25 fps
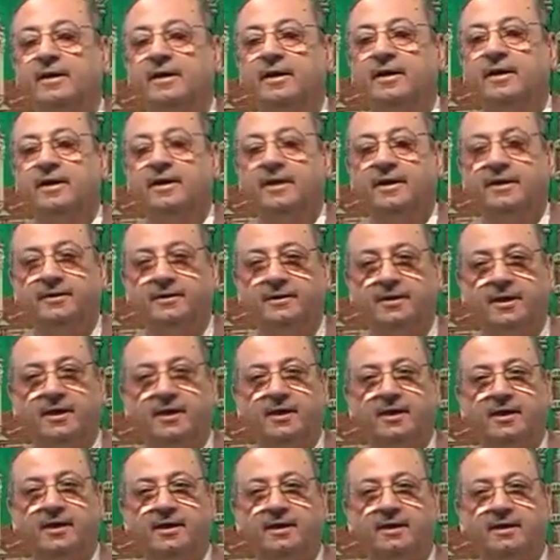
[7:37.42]
In
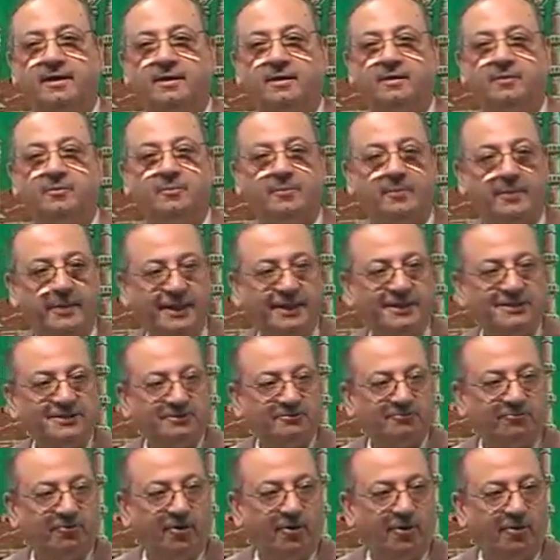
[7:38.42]
the base
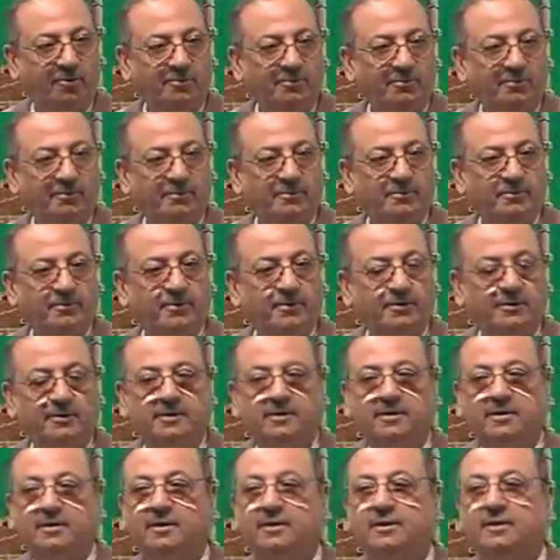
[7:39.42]
form,
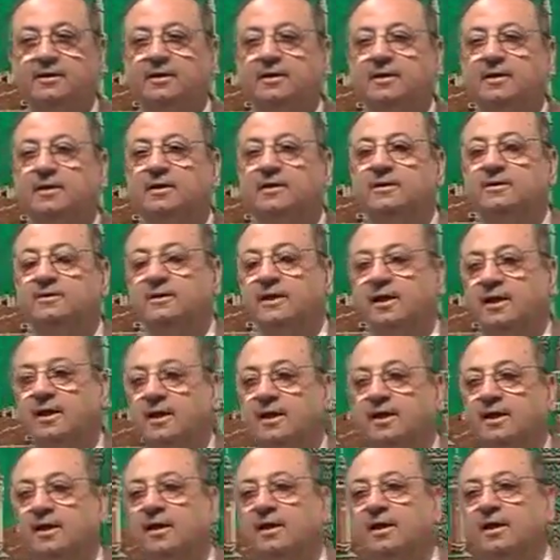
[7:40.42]
the
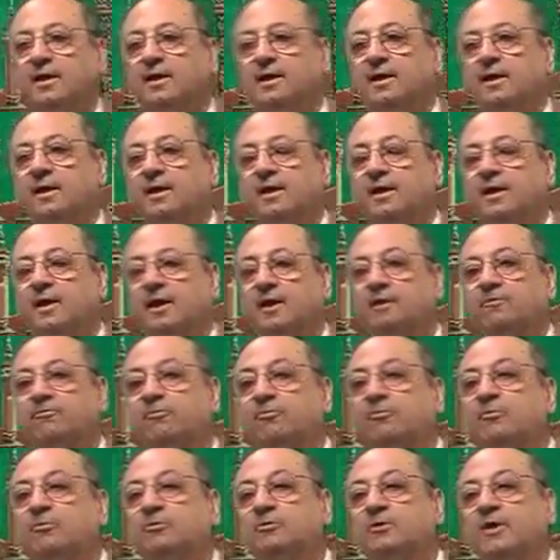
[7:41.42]
harfu
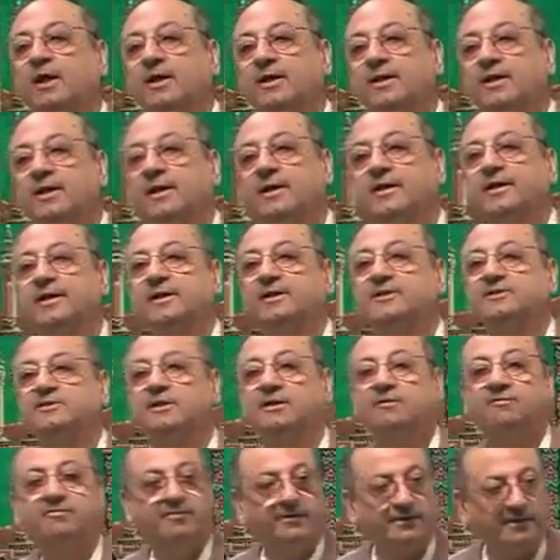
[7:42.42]
mudari'a gets a
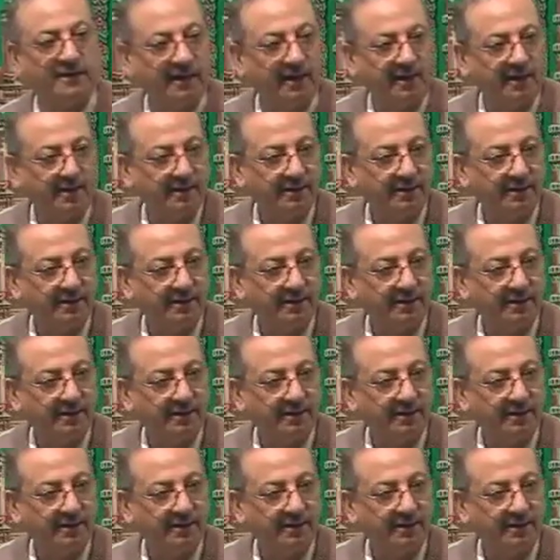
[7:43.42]
fatah.